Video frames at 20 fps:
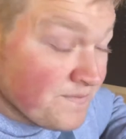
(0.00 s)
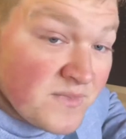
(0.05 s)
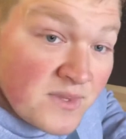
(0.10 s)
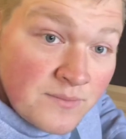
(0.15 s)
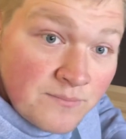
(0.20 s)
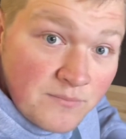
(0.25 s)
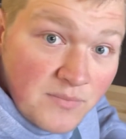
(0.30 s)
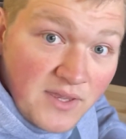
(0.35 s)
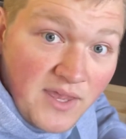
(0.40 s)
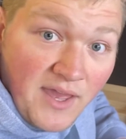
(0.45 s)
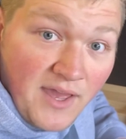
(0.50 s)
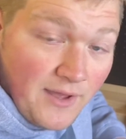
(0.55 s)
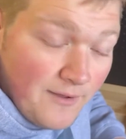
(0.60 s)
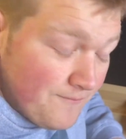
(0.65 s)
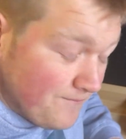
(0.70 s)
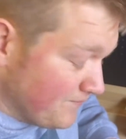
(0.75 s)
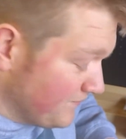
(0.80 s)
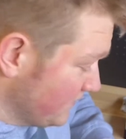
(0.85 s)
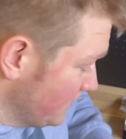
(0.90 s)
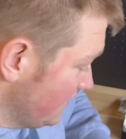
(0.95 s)
But yeah,
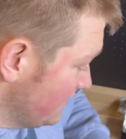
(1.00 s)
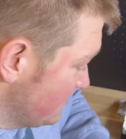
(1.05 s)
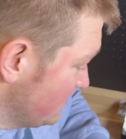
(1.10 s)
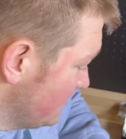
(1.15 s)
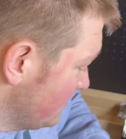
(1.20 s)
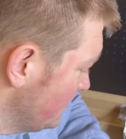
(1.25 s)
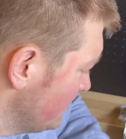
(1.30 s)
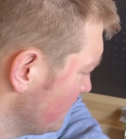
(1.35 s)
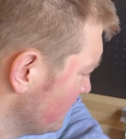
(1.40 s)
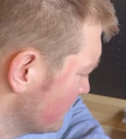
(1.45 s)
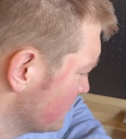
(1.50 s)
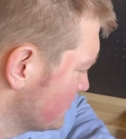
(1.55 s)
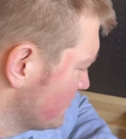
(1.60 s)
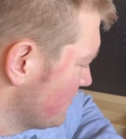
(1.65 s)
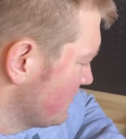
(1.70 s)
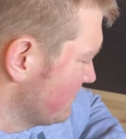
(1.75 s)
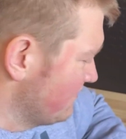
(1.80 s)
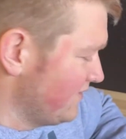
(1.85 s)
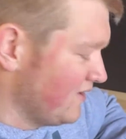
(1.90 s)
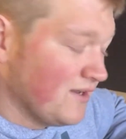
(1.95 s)
so a little short
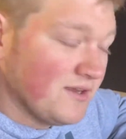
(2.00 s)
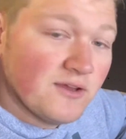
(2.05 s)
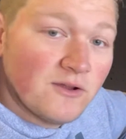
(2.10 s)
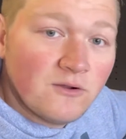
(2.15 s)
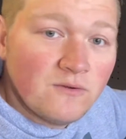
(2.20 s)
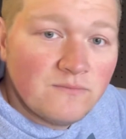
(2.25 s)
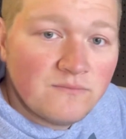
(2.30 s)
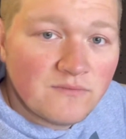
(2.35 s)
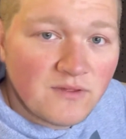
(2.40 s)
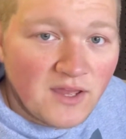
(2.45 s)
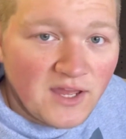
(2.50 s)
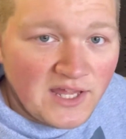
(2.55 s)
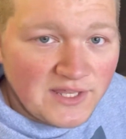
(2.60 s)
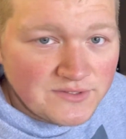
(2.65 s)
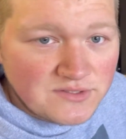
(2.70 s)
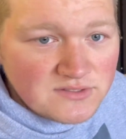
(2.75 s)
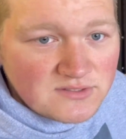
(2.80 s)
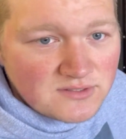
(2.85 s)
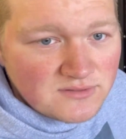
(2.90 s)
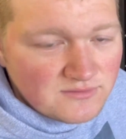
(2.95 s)
video,
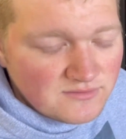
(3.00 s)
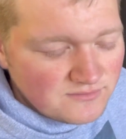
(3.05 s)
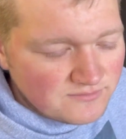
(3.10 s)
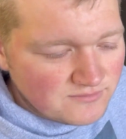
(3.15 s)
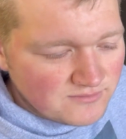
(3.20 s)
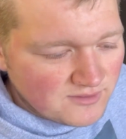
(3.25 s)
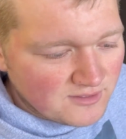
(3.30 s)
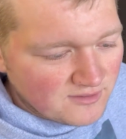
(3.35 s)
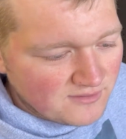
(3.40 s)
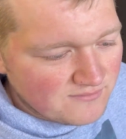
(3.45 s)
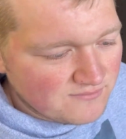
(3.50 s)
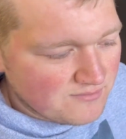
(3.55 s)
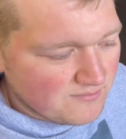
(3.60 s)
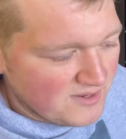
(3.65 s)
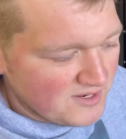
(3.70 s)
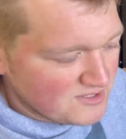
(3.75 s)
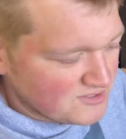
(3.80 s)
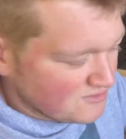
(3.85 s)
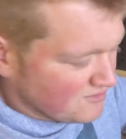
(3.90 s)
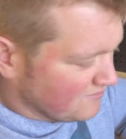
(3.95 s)
just a little
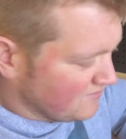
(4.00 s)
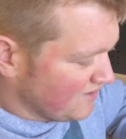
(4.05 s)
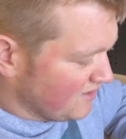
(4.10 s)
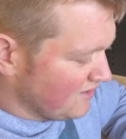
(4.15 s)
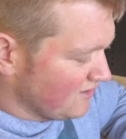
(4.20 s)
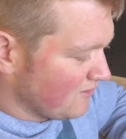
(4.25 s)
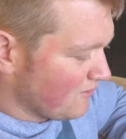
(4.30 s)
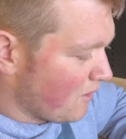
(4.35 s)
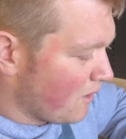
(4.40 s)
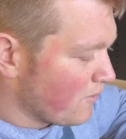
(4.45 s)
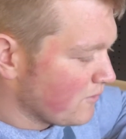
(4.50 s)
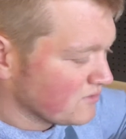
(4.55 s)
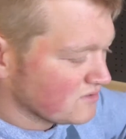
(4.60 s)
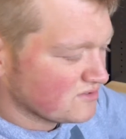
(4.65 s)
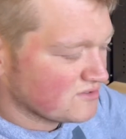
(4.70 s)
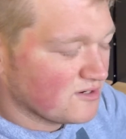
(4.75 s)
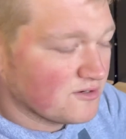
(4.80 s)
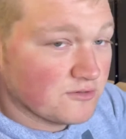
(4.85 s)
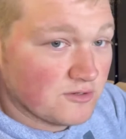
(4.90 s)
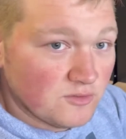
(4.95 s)
informational video. I want to
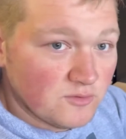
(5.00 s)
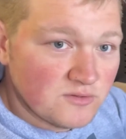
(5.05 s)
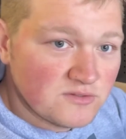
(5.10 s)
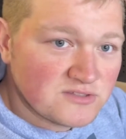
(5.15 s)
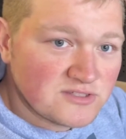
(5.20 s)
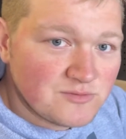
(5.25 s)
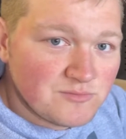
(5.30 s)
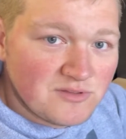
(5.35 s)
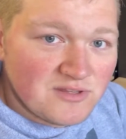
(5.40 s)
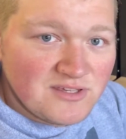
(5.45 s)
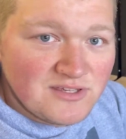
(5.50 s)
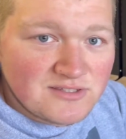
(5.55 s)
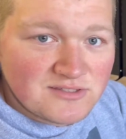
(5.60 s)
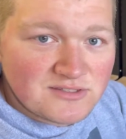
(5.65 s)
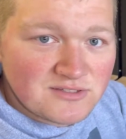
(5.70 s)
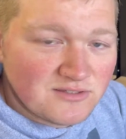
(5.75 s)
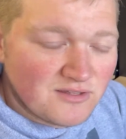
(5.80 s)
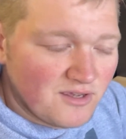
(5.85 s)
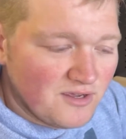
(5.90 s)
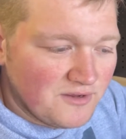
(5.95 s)
start doing some of these,
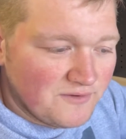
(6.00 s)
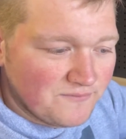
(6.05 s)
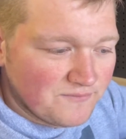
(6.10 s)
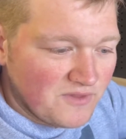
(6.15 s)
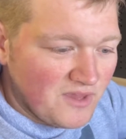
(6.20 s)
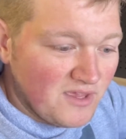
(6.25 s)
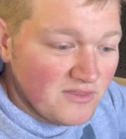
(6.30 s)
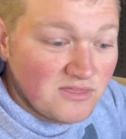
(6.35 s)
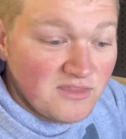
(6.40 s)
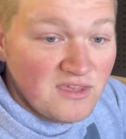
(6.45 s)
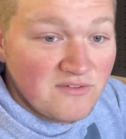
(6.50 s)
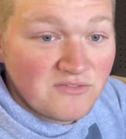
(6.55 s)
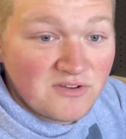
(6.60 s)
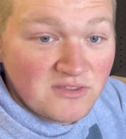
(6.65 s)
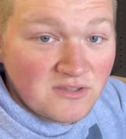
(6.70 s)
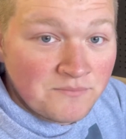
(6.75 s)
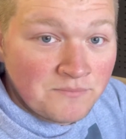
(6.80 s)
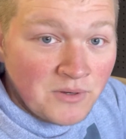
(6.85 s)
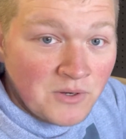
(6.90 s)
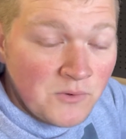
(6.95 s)
even in the
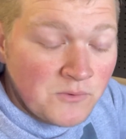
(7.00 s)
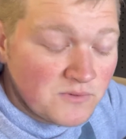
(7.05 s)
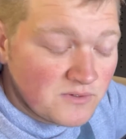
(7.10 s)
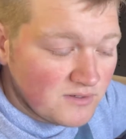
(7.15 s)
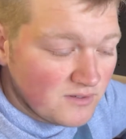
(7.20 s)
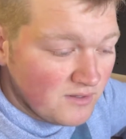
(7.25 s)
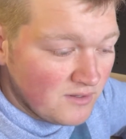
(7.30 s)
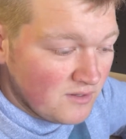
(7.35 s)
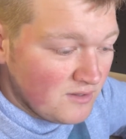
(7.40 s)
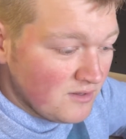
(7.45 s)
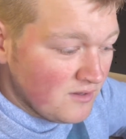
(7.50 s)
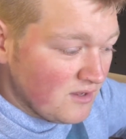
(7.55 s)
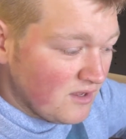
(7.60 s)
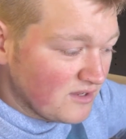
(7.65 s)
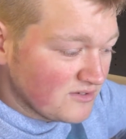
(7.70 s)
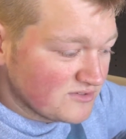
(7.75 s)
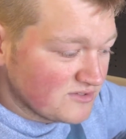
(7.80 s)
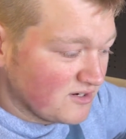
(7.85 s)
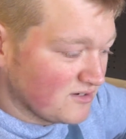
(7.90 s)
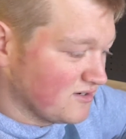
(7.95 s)
boat. I'll
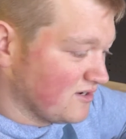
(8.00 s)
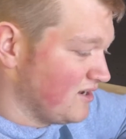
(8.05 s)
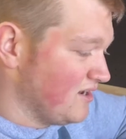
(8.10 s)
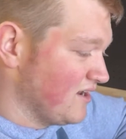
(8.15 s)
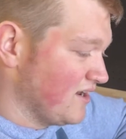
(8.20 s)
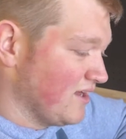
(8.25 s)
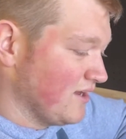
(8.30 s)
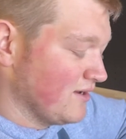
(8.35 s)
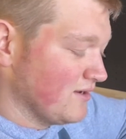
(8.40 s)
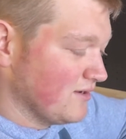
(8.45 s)
start talking.